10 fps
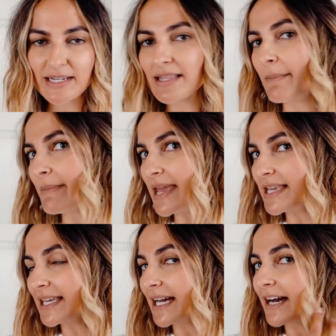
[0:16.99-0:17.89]
in the
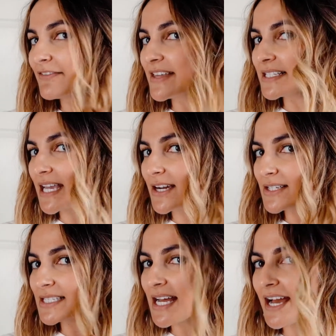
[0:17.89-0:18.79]
making of this
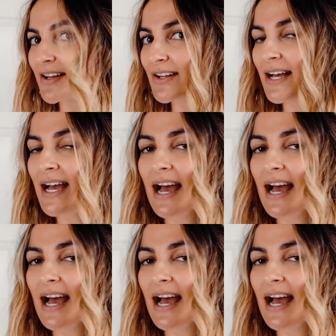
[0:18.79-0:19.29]
hairstyle.